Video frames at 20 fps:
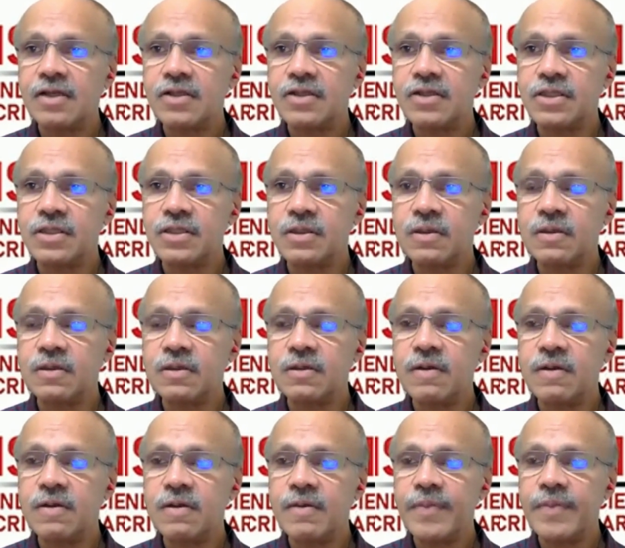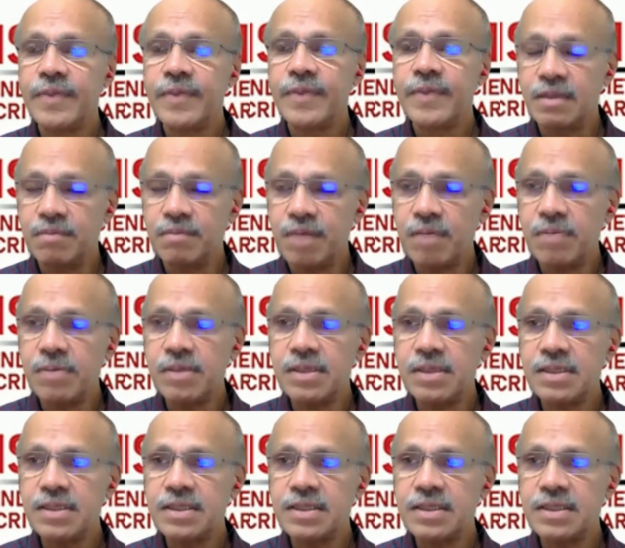So the bubble
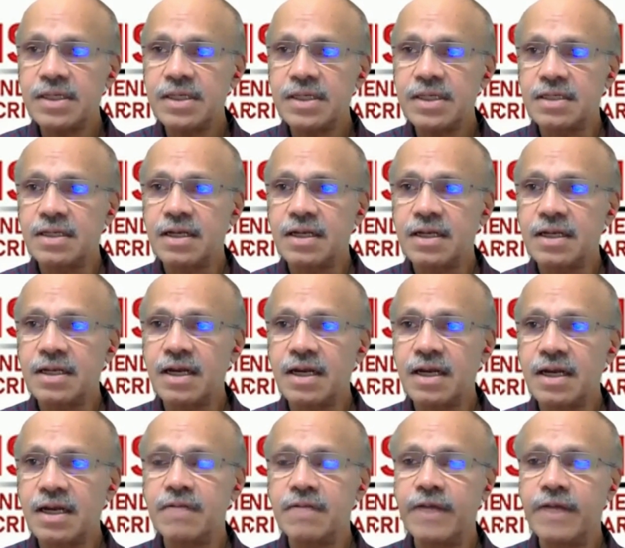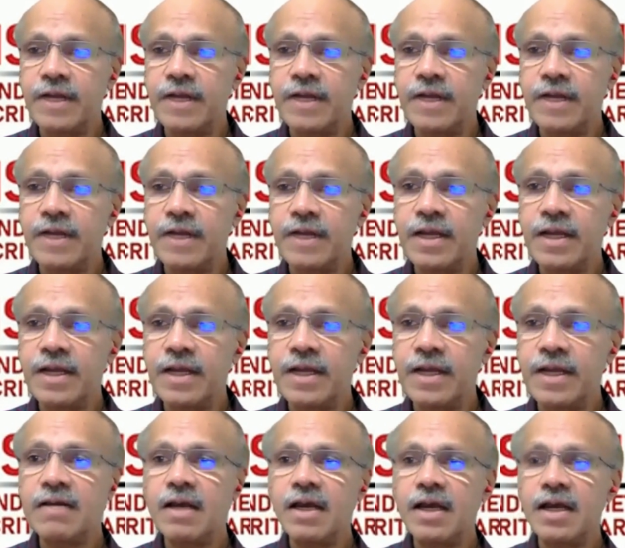test comes in very handy,
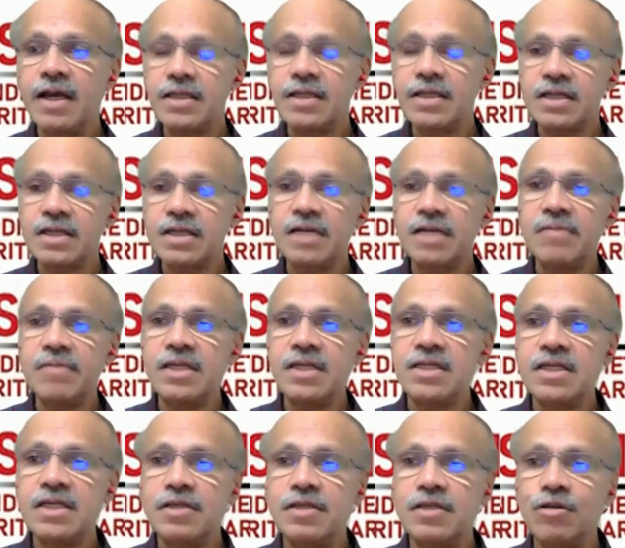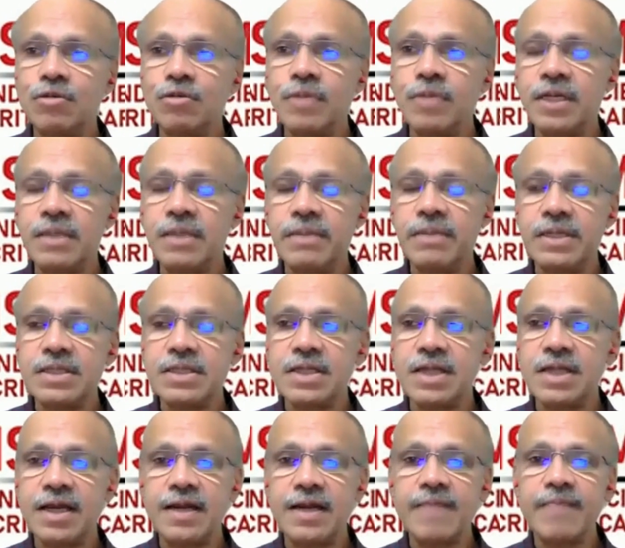extremely easy to do by the
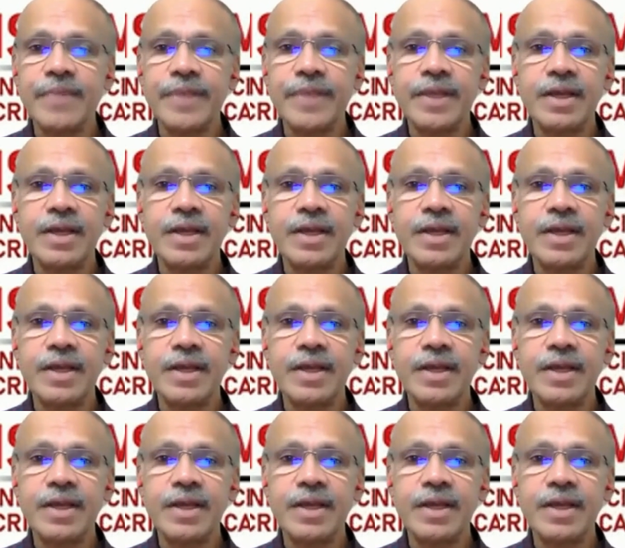bedside,